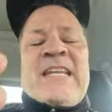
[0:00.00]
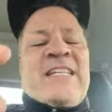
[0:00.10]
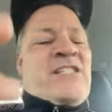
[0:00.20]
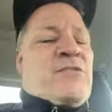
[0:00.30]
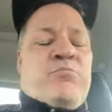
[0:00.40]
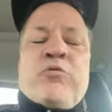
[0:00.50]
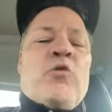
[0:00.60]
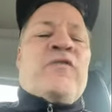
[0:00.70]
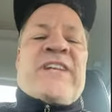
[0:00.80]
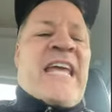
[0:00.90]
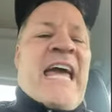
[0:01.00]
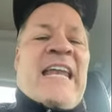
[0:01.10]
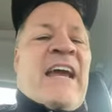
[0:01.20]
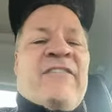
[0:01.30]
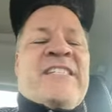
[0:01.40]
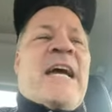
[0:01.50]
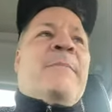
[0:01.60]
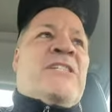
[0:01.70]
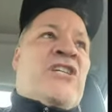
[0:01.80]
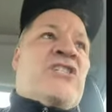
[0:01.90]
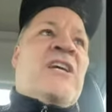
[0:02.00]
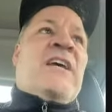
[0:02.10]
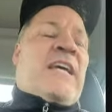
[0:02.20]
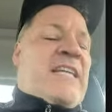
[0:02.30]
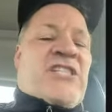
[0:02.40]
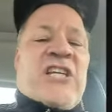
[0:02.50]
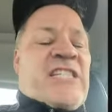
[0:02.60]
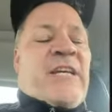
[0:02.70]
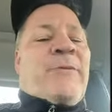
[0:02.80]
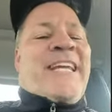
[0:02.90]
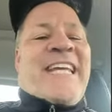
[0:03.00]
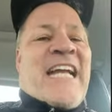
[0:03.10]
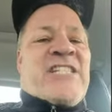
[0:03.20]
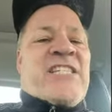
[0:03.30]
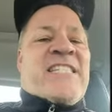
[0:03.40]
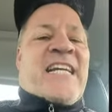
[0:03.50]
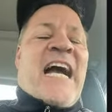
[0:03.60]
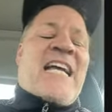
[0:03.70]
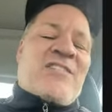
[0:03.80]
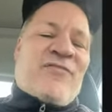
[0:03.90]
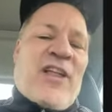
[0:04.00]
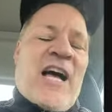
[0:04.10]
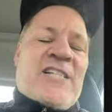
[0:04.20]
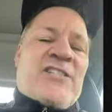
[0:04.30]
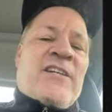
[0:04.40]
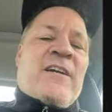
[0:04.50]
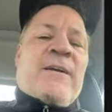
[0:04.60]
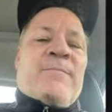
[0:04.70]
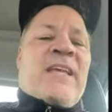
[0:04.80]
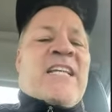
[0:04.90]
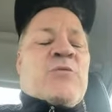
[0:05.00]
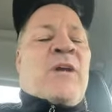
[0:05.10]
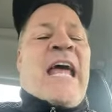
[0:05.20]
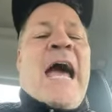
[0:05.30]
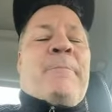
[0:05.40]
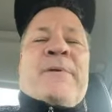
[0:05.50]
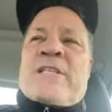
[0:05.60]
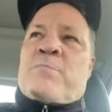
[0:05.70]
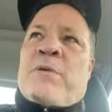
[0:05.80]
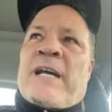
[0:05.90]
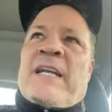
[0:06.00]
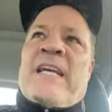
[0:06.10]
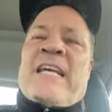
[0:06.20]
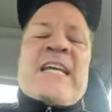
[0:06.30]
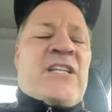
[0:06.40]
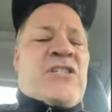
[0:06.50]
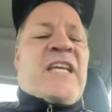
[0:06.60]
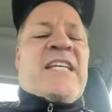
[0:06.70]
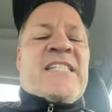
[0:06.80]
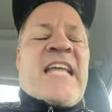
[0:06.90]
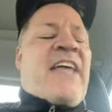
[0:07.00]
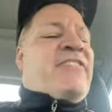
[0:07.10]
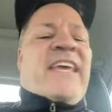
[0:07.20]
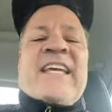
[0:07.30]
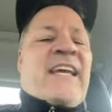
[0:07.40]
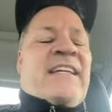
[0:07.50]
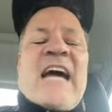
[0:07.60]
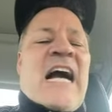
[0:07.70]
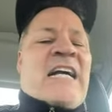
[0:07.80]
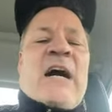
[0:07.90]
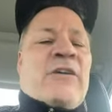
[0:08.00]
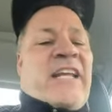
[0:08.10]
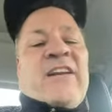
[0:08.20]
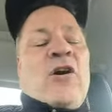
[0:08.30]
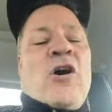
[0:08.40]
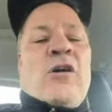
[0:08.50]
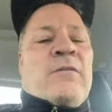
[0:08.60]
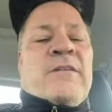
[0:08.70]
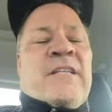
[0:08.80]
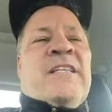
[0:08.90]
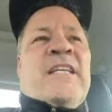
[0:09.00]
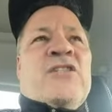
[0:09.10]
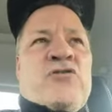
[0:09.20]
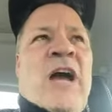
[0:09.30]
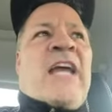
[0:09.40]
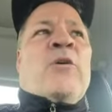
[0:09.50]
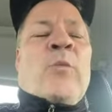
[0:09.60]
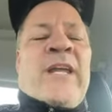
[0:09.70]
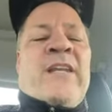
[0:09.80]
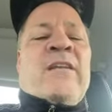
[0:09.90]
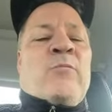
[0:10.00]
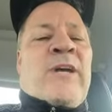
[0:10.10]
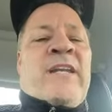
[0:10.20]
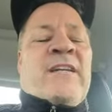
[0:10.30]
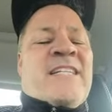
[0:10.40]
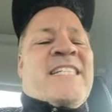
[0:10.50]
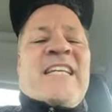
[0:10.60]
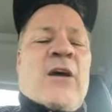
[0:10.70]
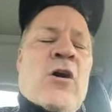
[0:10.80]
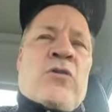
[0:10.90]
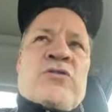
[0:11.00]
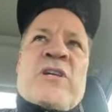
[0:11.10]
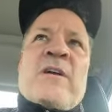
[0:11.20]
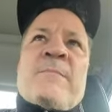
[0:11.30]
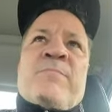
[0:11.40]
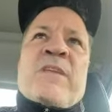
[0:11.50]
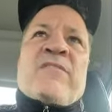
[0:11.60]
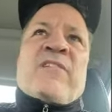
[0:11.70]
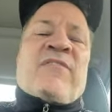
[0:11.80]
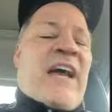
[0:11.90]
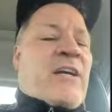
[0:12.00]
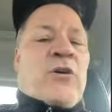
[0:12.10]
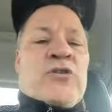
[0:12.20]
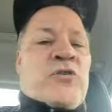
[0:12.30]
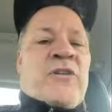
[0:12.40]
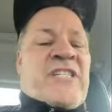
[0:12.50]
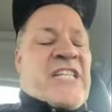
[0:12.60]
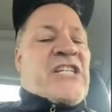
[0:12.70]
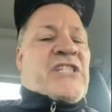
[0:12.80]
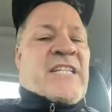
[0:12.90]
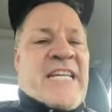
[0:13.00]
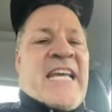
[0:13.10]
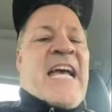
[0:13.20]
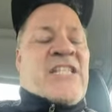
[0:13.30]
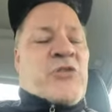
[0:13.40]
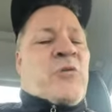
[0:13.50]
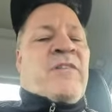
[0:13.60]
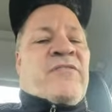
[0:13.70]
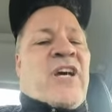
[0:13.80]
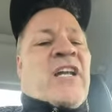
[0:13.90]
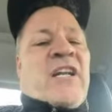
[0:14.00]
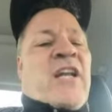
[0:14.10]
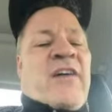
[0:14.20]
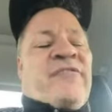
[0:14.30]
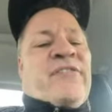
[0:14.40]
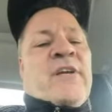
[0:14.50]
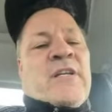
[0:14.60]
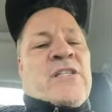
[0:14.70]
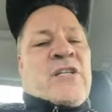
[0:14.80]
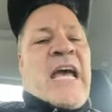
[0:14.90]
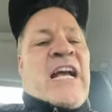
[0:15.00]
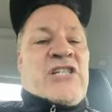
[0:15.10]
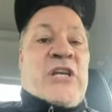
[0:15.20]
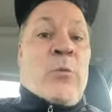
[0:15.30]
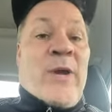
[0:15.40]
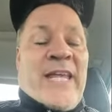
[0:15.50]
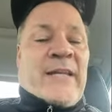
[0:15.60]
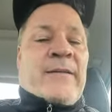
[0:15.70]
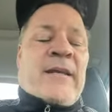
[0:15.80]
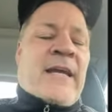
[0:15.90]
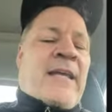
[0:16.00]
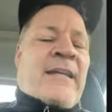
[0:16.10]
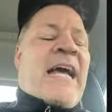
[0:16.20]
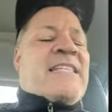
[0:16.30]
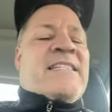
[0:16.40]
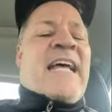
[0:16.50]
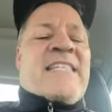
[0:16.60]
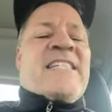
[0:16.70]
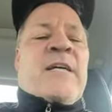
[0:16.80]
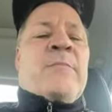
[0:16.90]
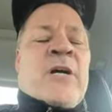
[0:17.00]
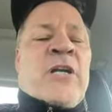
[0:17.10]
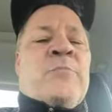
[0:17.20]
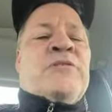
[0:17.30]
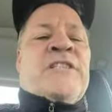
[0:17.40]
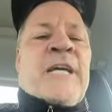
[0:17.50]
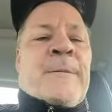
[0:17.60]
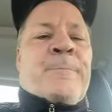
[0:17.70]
he's proven that every time. It's just that when he catches the guy's flush, that's what happens. But he's not thinking knockout at all. He's trying to win because he knows if the fight goes to a decision, he has to have done enough to actually win. And that's him 100%.